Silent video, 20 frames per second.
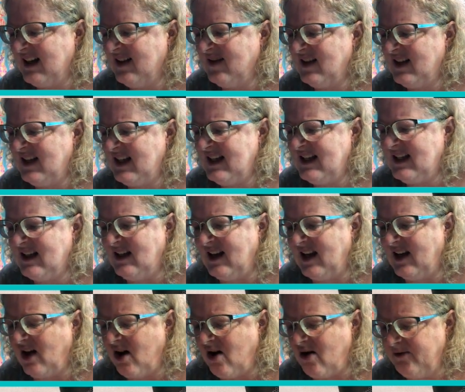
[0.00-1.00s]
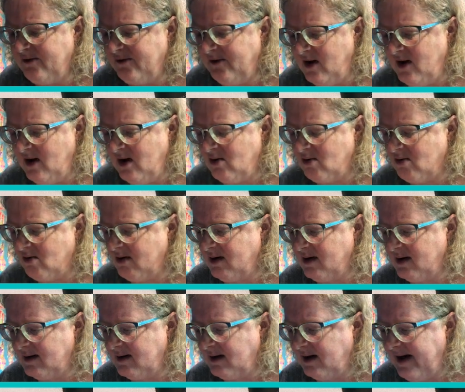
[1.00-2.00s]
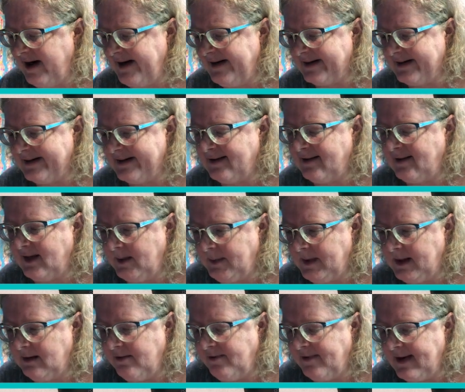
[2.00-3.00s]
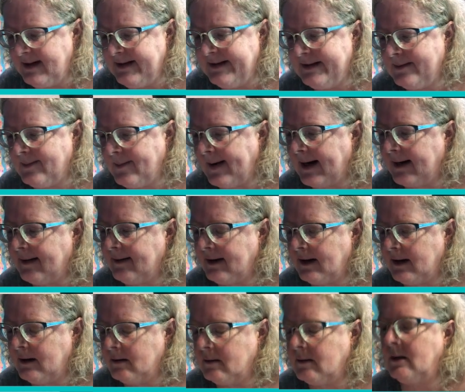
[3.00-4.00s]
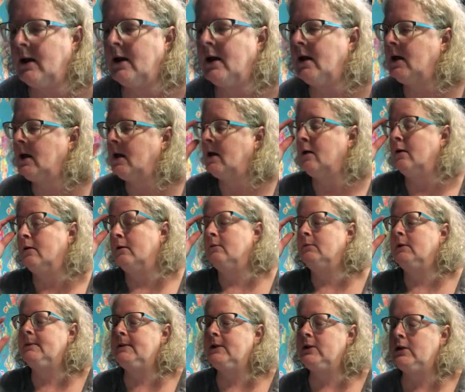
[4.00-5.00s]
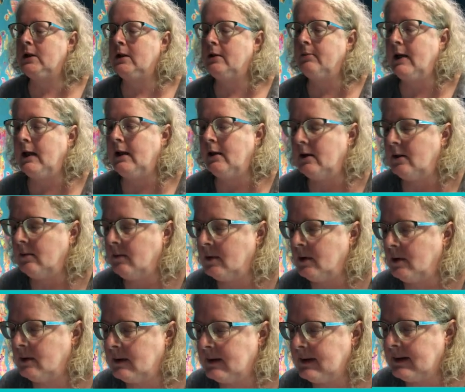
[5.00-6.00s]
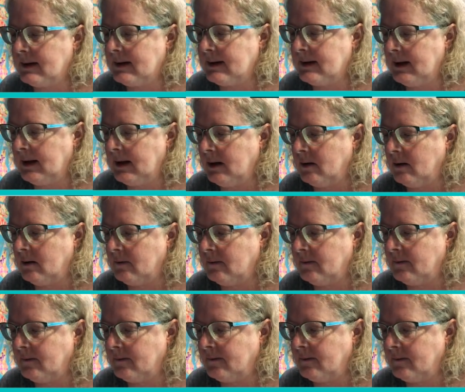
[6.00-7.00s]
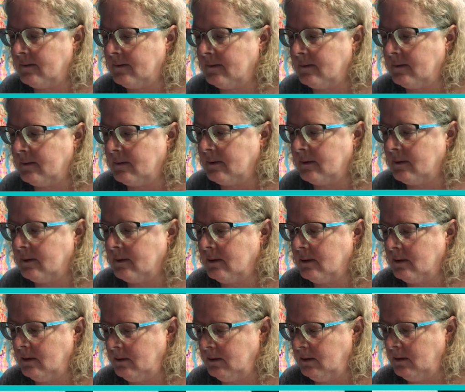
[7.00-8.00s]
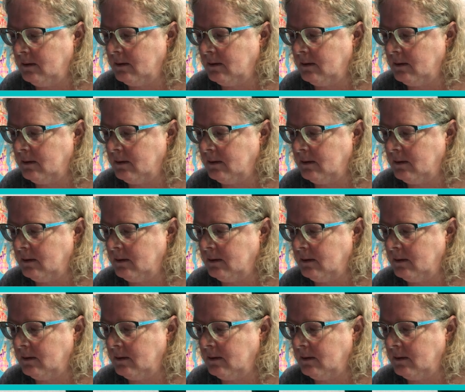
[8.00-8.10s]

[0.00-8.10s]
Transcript: These are like old photo corners. I didn't know they'd been invented back then. Or maybe she made them herself. Oh.